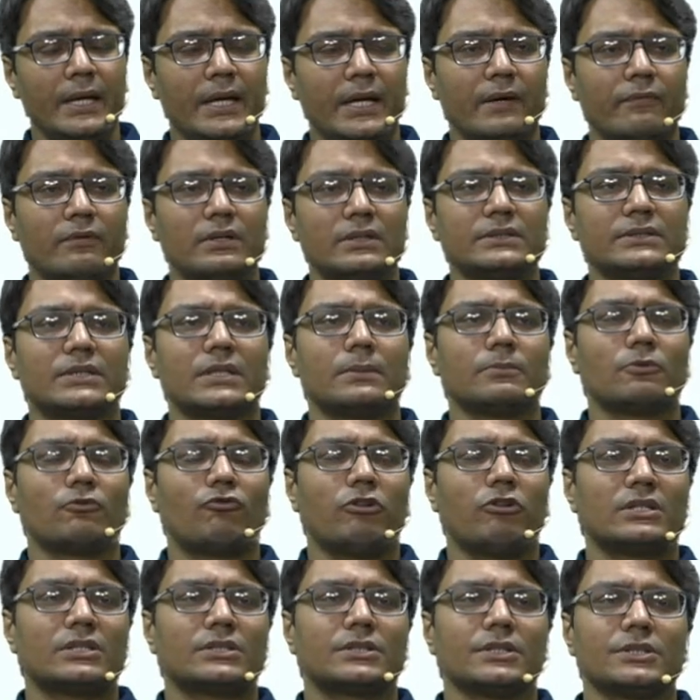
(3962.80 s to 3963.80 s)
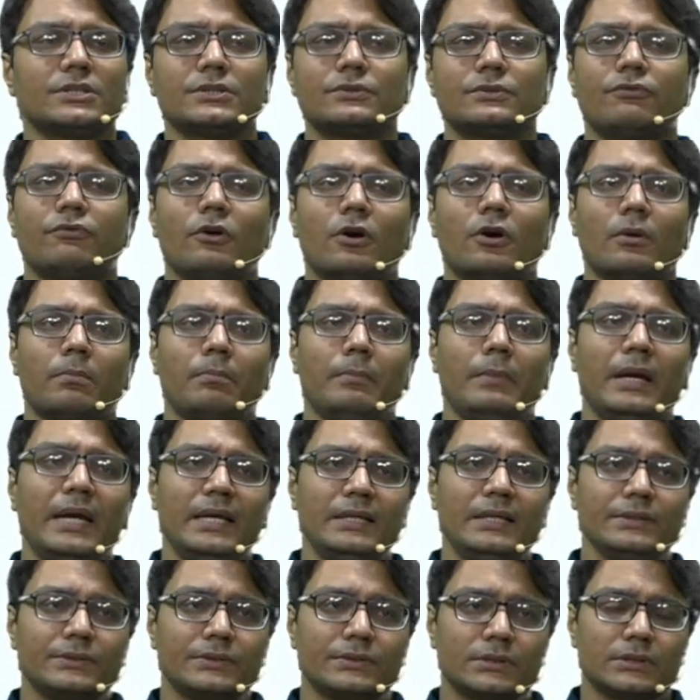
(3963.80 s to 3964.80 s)
given some questions for
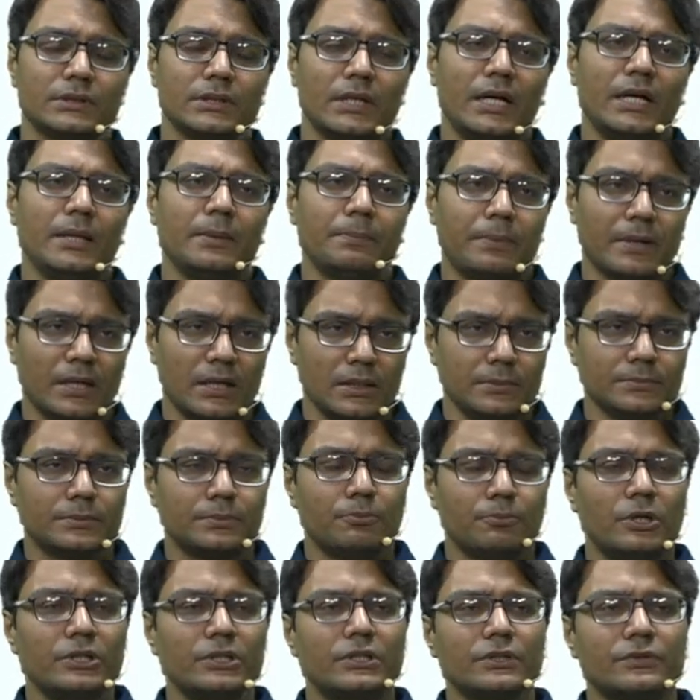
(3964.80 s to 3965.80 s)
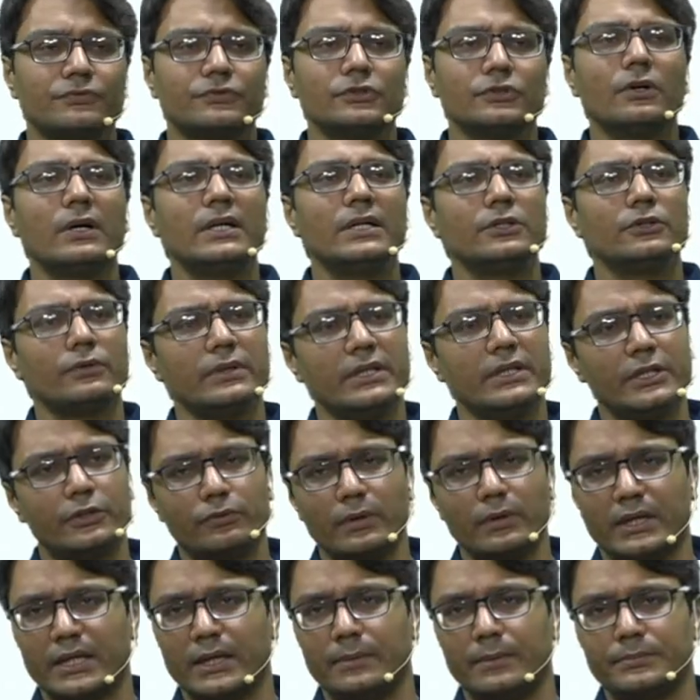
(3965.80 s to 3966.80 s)
mains and prelims point of view, and you need
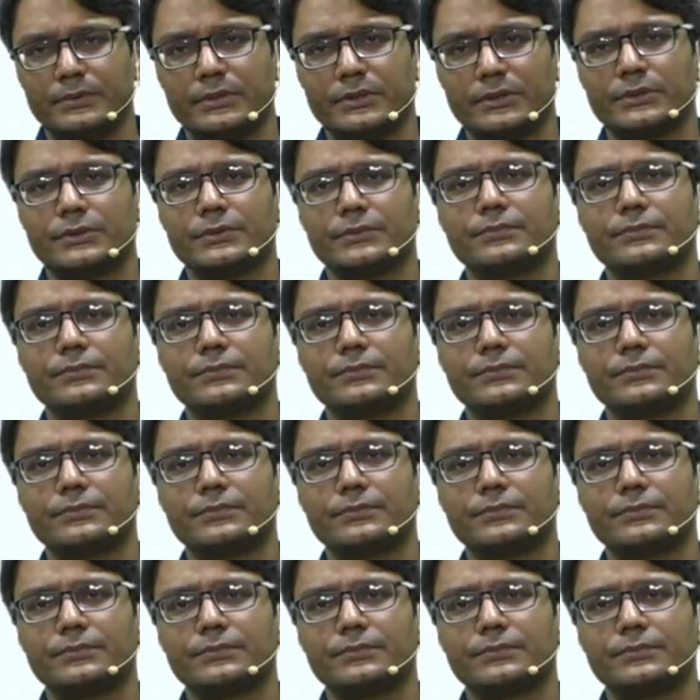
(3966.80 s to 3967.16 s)
to attempt it.